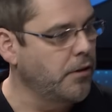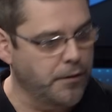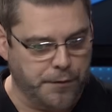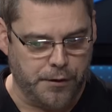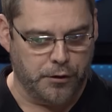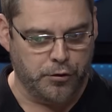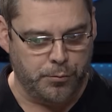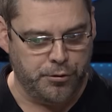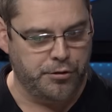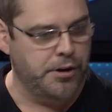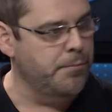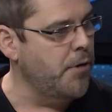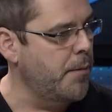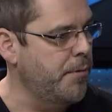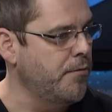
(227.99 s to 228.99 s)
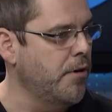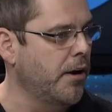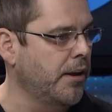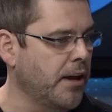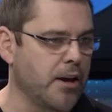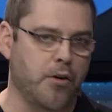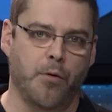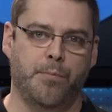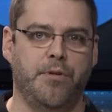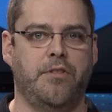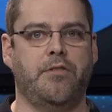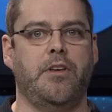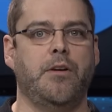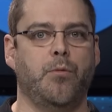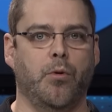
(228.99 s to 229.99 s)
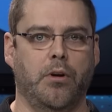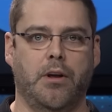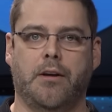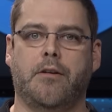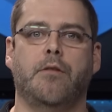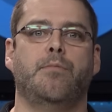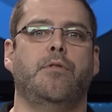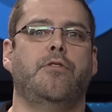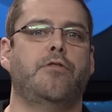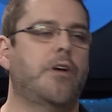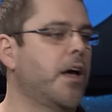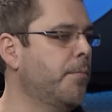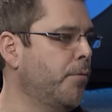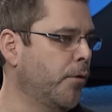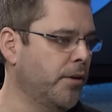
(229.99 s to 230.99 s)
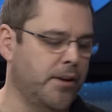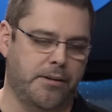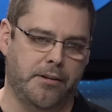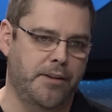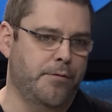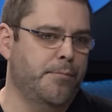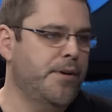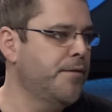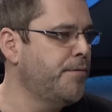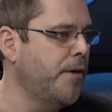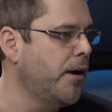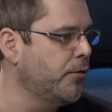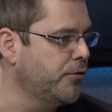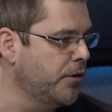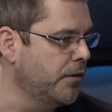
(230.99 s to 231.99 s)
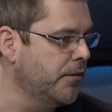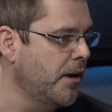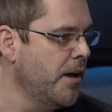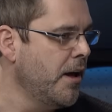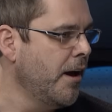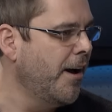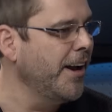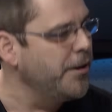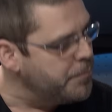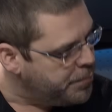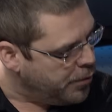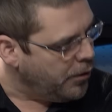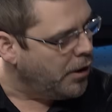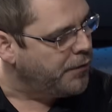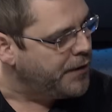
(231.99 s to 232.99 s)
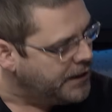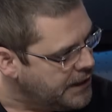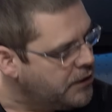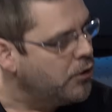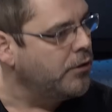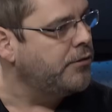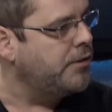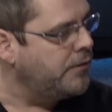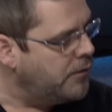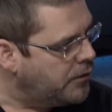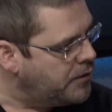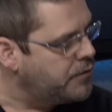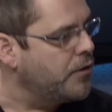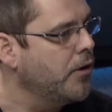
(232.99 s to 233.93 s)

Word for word: that the virtual machine might be running. It could be SQL, it could be SharePoint, it could even be a file server. I can pull off any content that it's